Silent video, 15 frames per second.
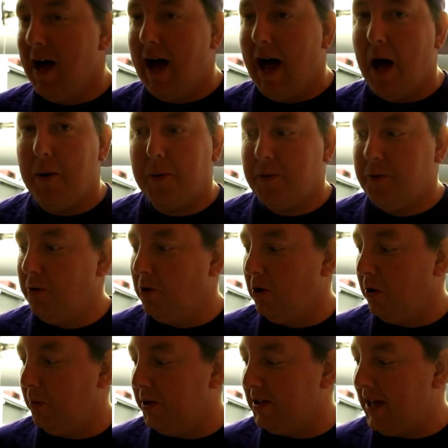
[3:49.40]
How
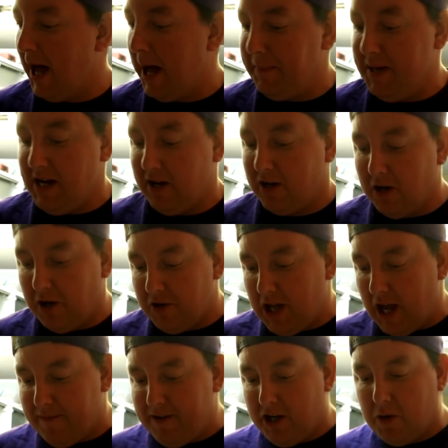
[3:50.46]
cool would that be? Kurt, do you
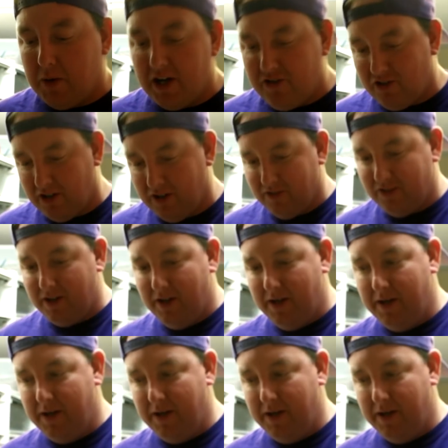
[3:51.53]
have any questions?